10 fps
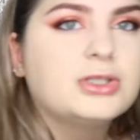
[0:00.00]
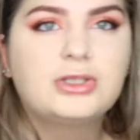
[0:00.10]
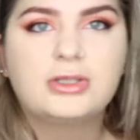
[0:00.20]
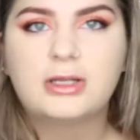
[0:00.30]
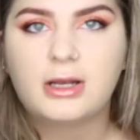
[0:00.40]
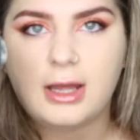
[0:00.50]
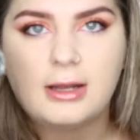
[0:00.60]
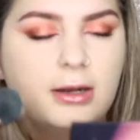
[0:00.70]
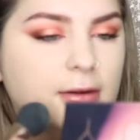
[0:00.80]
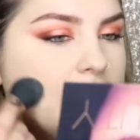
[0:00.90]
just doing a
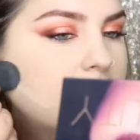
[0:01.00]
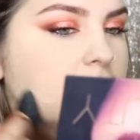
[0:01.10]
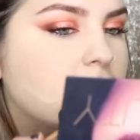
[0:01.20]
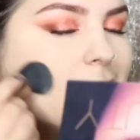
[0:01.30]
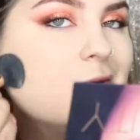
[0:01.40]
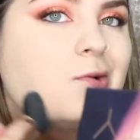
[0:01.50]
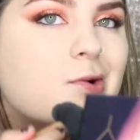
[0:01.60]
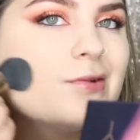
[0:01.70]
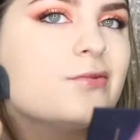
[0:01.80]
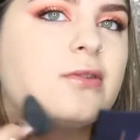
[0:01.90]
light layer of powder
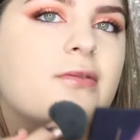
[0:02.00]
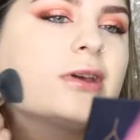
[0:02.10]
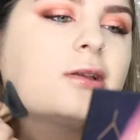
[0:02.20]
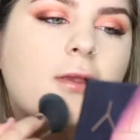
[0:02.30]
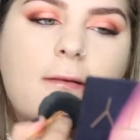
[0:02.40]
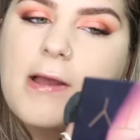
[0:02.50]
all over the face.